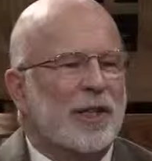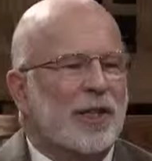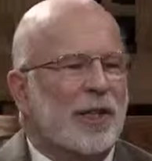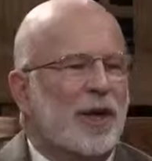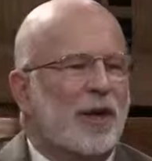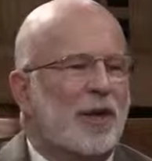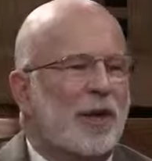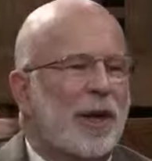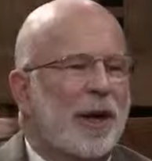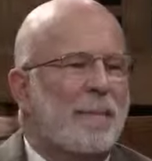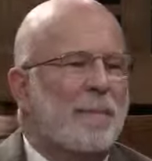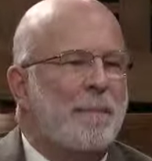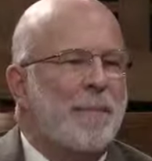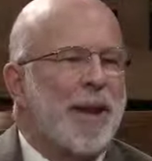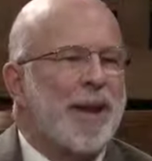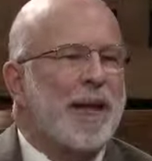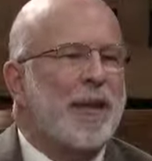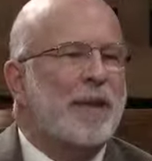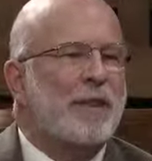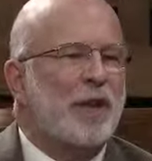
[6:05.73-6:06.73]
So uh,
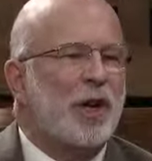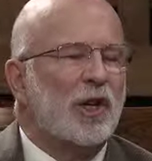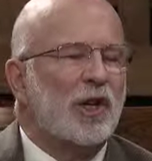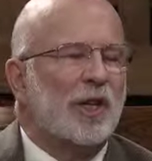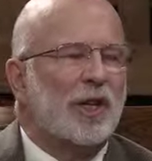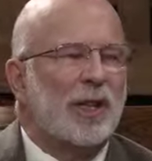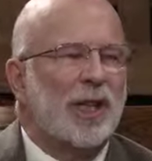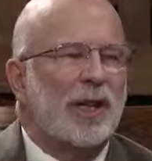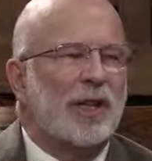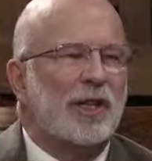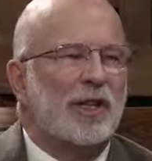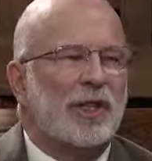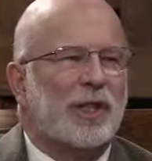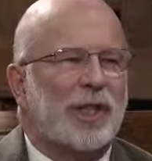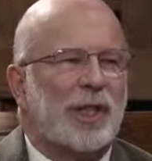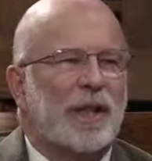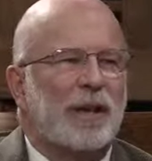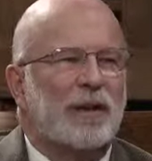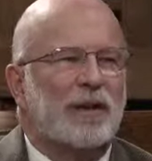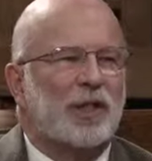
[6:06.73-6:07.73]
many of those
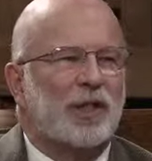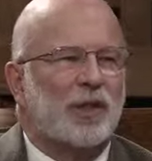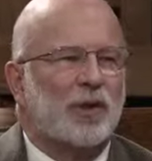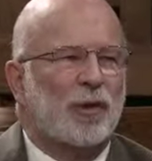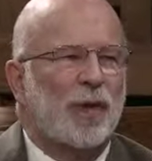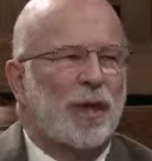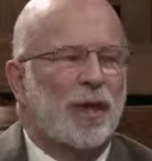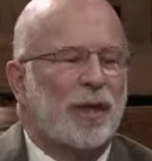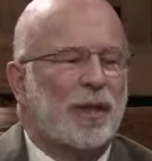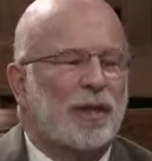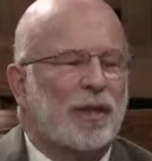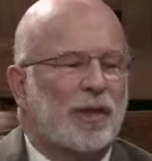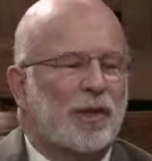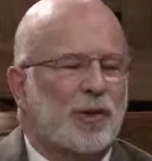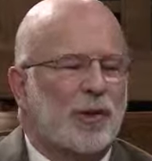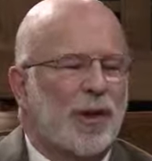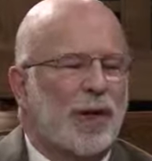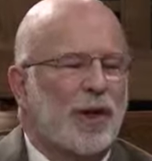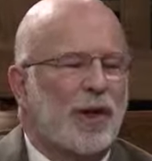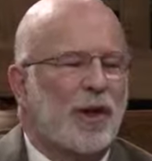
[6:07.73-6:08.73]
things in, in
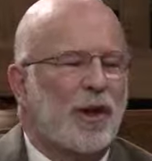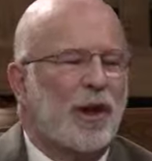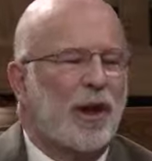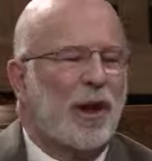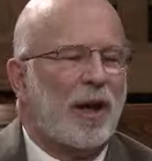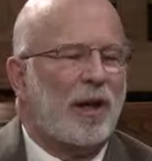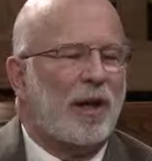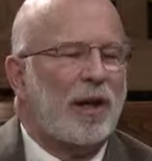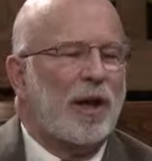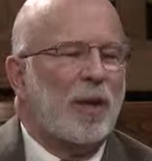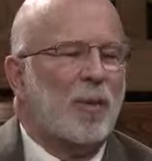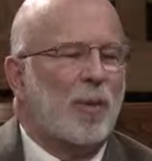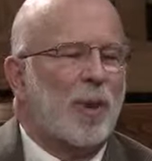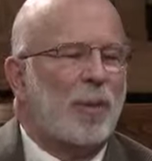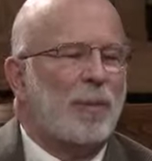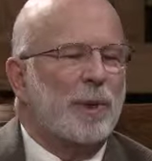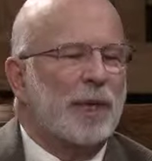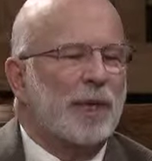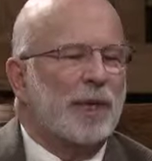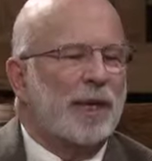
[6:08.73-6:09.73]
Sharia law,
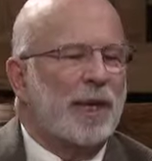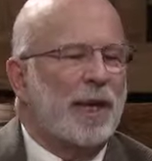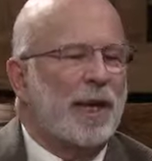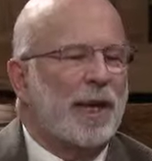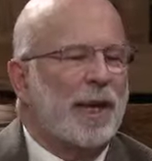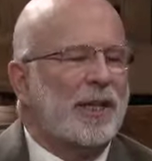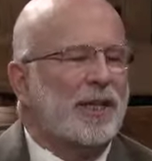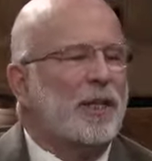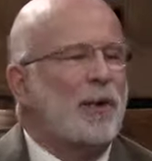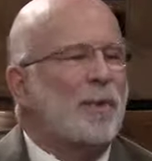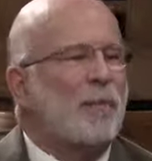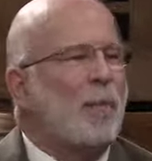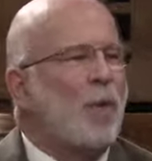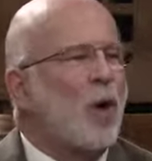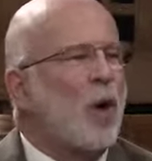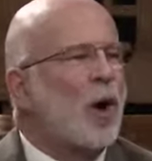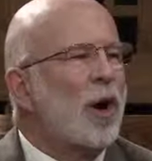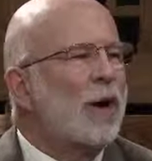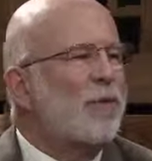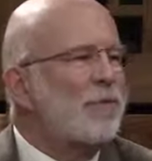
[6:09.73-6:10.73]
we would see as
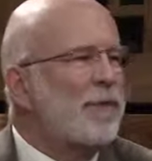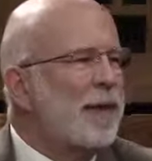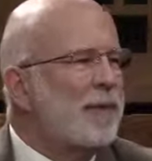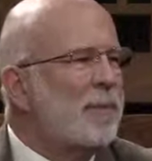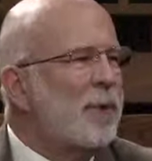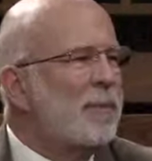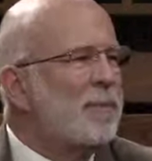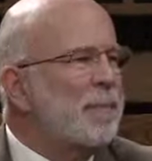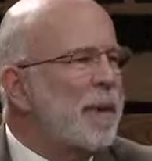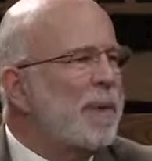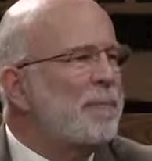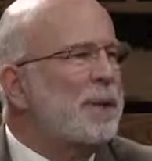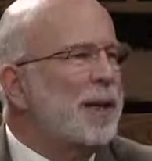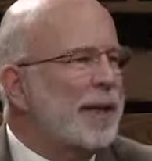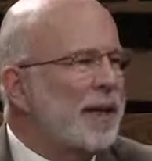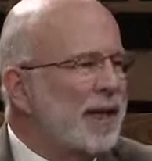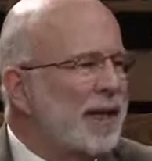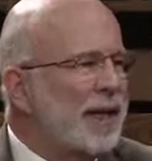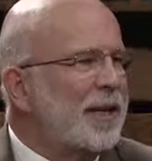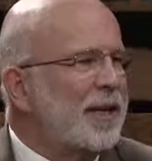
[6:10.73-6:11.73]
more of them are
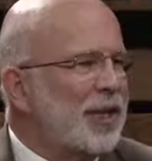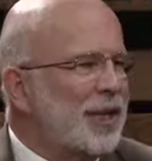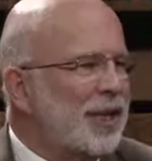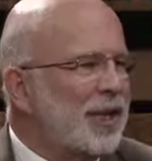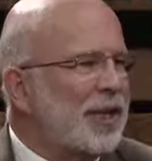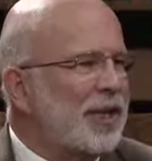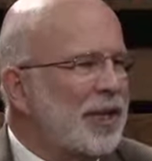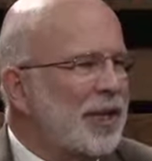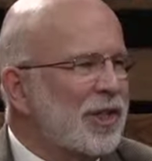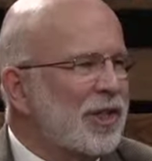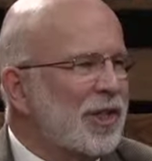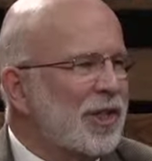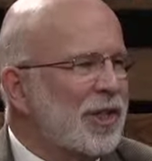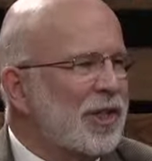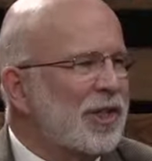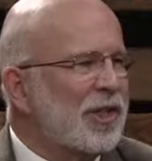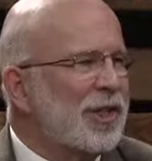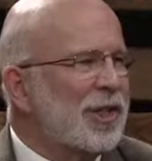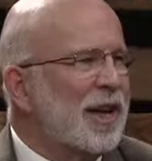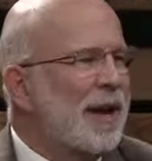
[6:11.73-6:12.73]
public legal
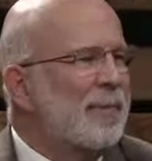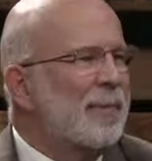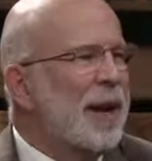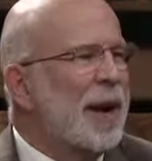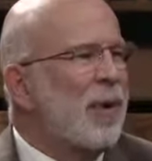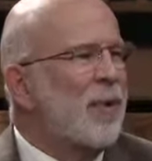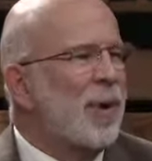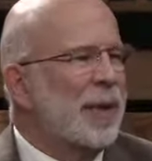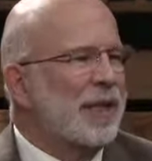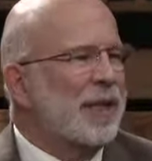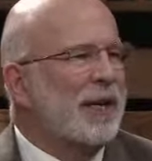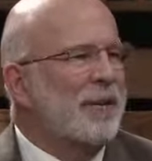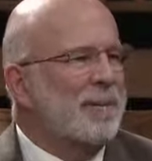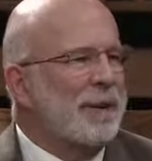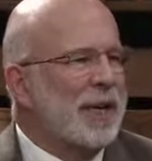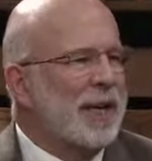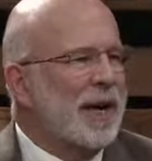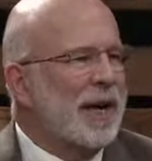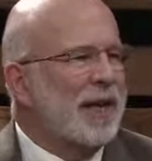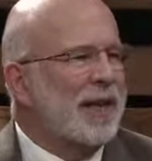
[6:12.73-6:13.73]
decisions about what can
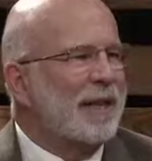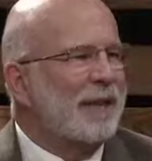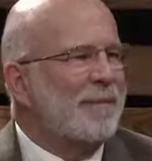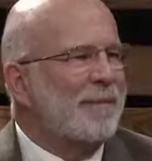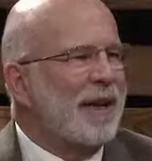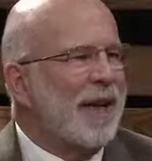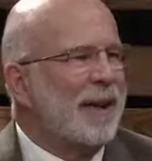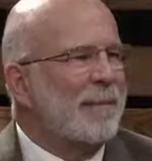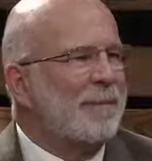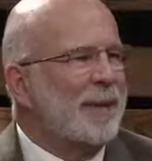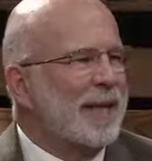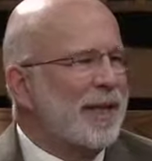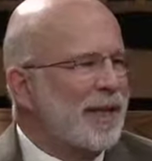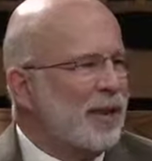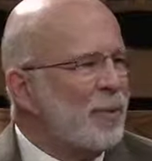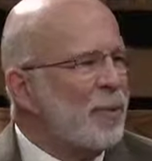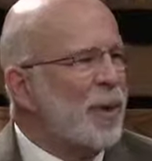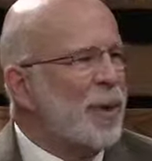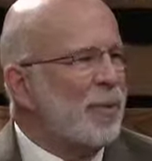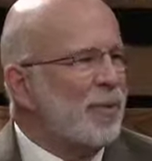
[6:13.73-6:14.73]
be done in the family
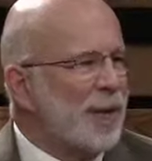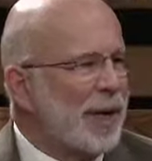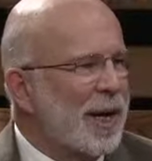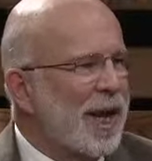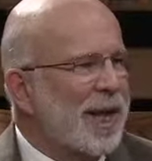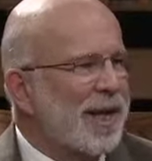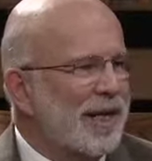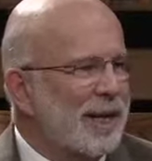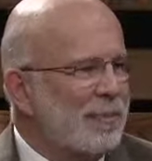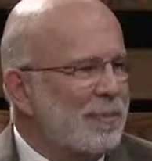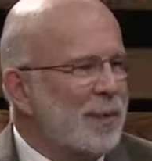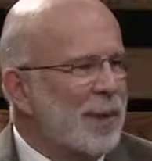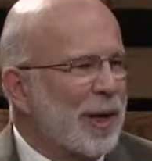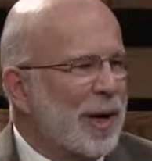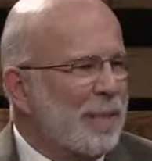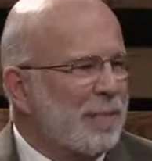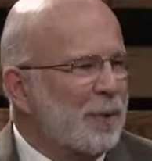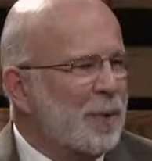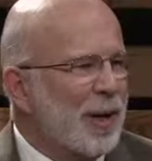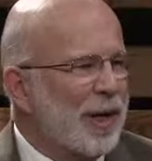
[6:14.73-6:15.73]
than we would like to put
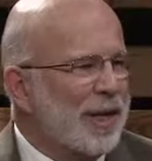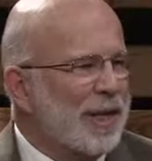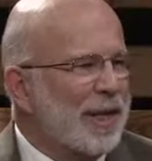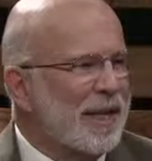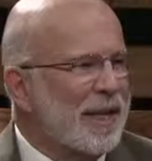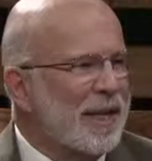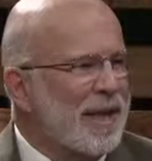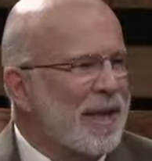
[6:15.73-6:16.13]
up with.